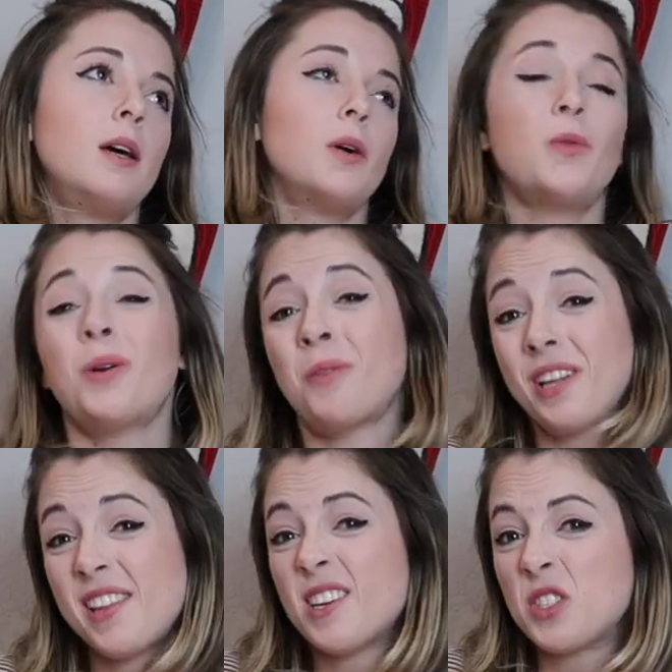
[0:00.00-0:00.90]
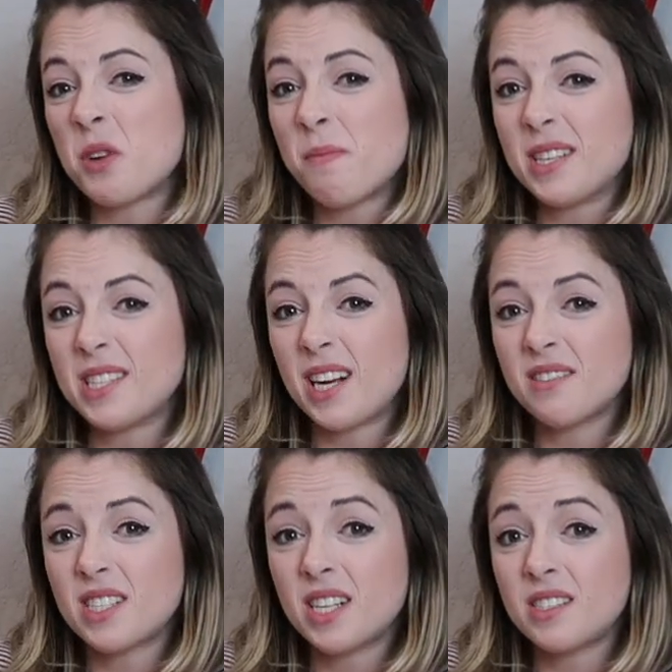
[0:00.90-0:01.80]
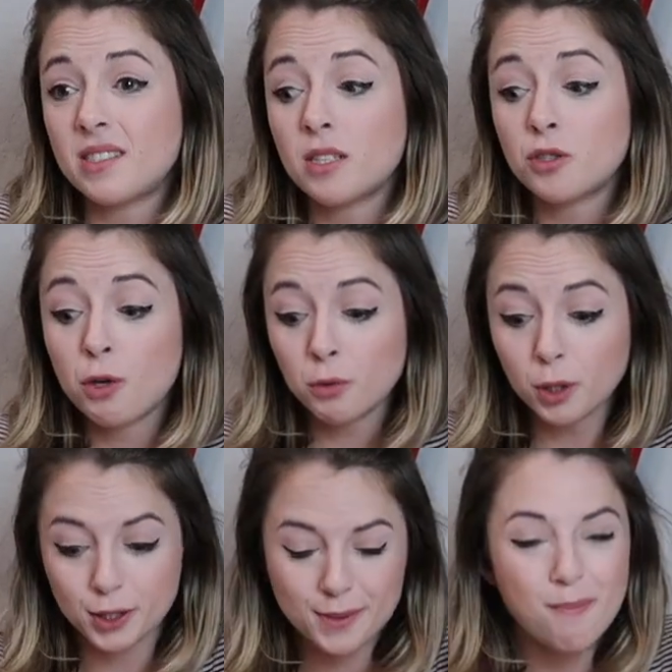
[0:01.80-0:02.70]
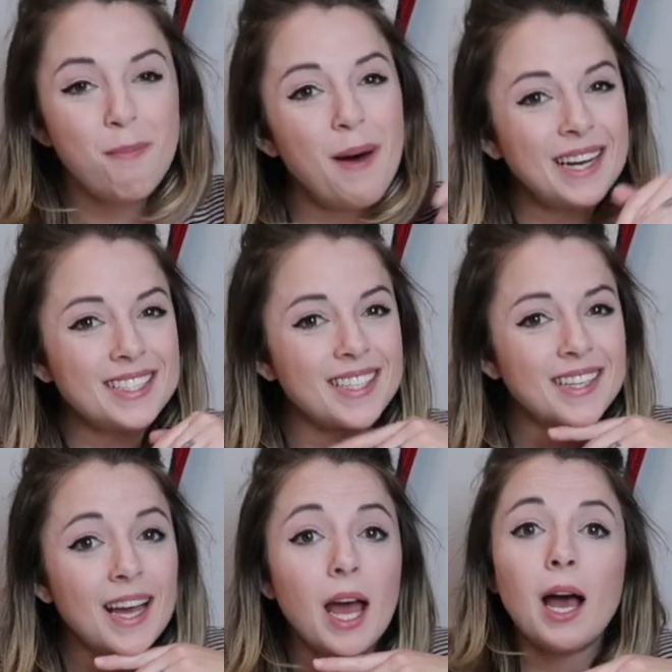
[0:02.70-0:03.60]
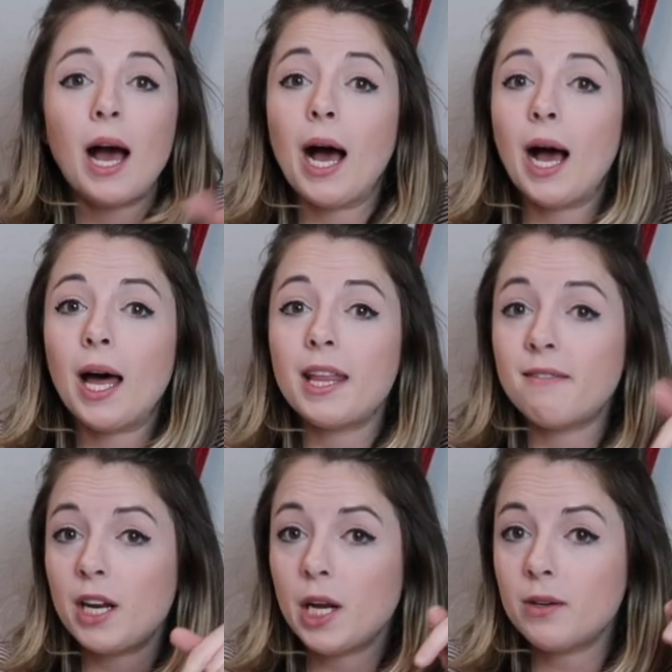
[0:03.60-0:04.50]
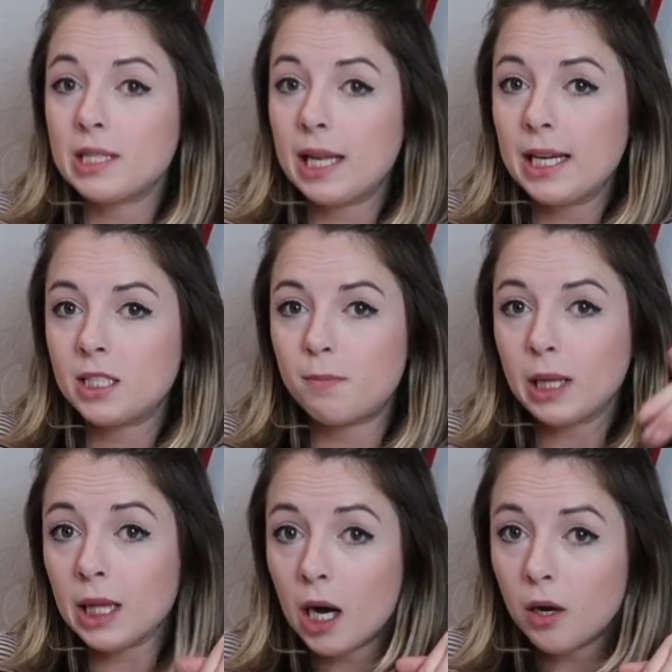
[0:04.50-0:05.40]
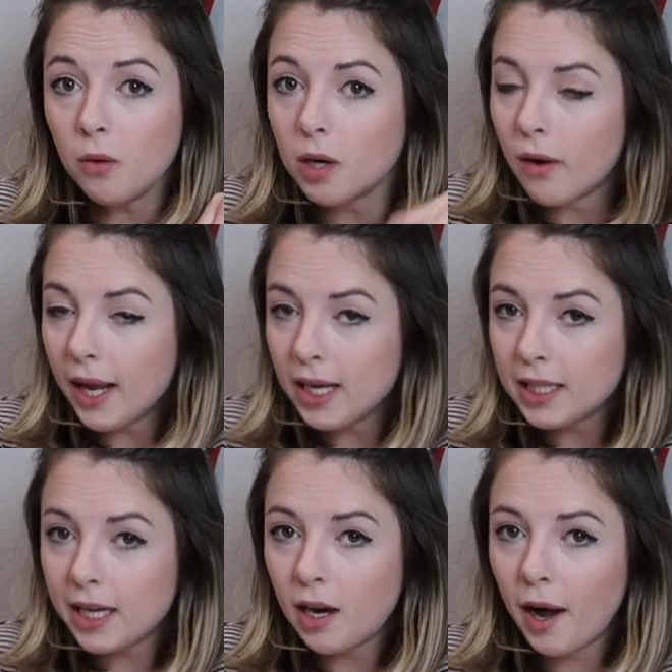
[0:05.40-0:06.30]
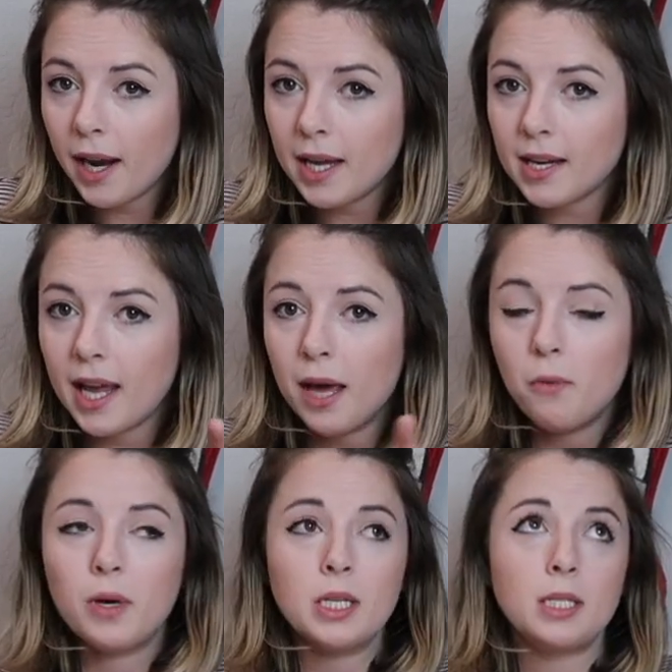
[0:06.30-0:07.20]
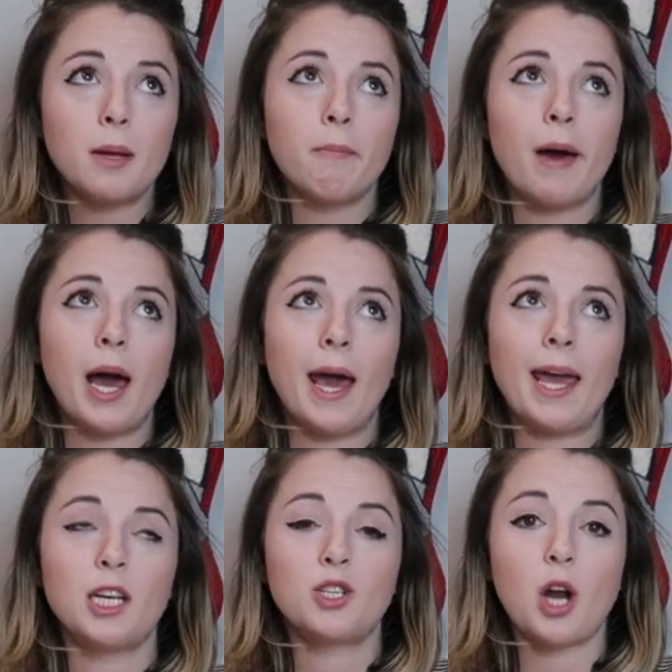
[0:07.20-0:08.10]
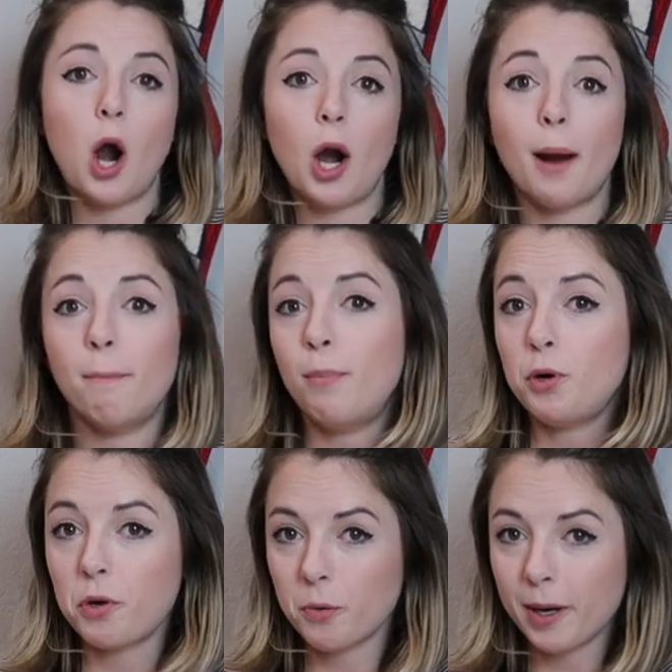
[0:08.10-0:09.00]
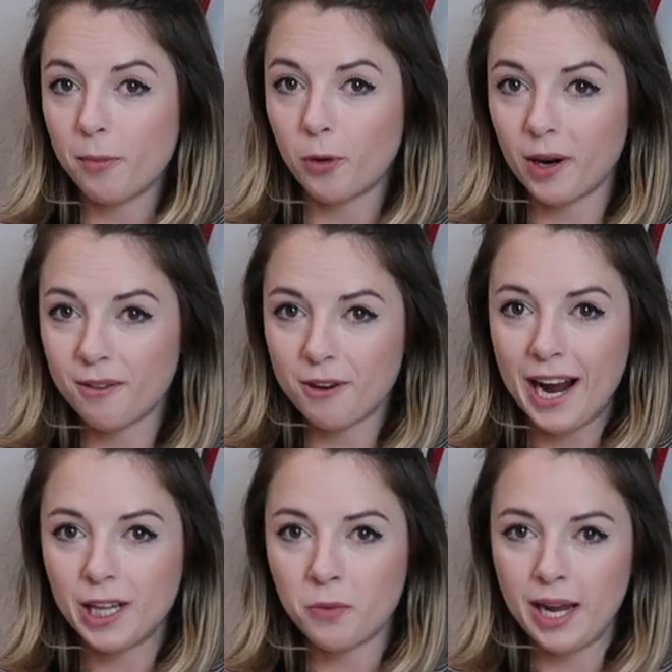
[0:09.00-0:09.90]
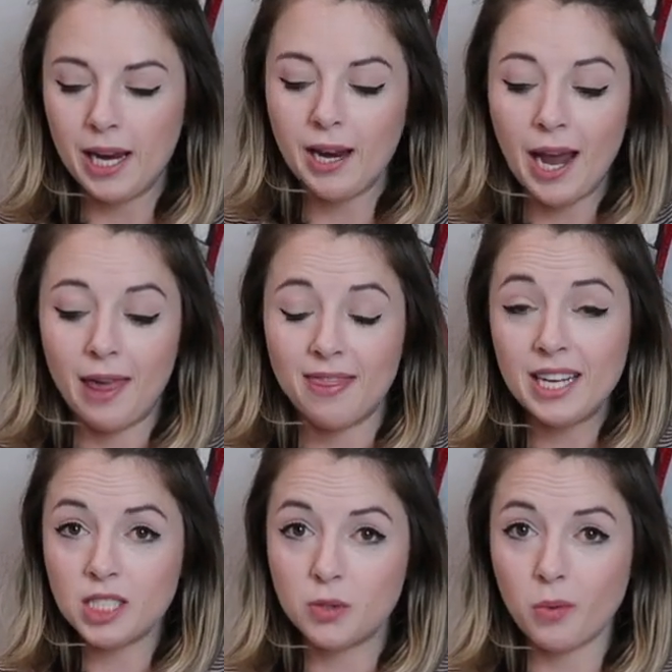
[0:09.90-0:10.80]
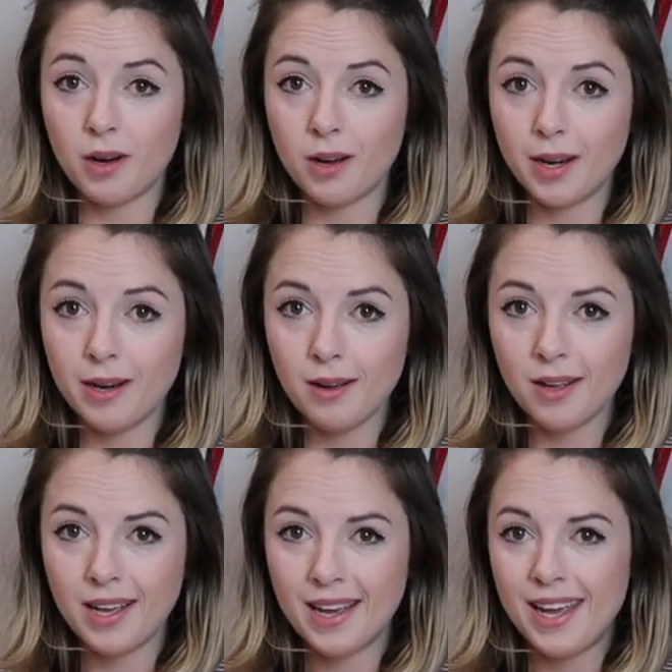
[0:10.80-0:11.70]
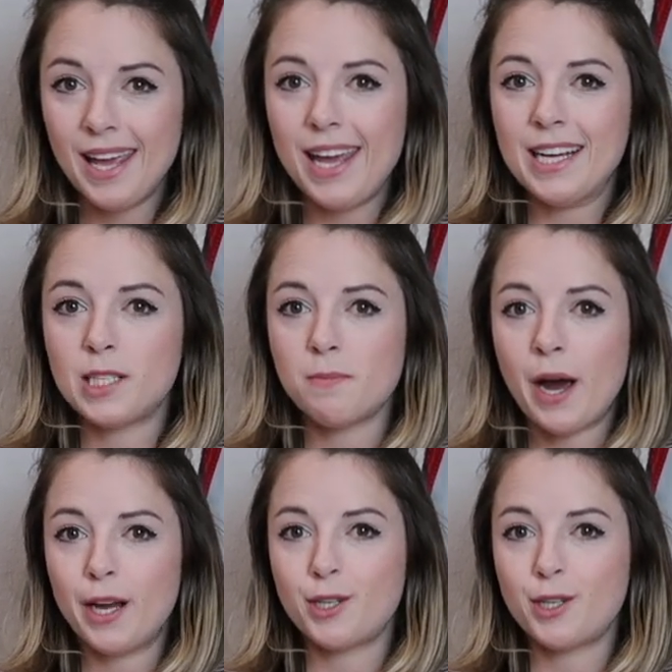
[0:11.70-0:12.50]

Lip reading: When really there's no must-haves because there's no rules. But the video is linked below. Go ahead and click on it. It was my charcuterie board for Halloween, and this one is my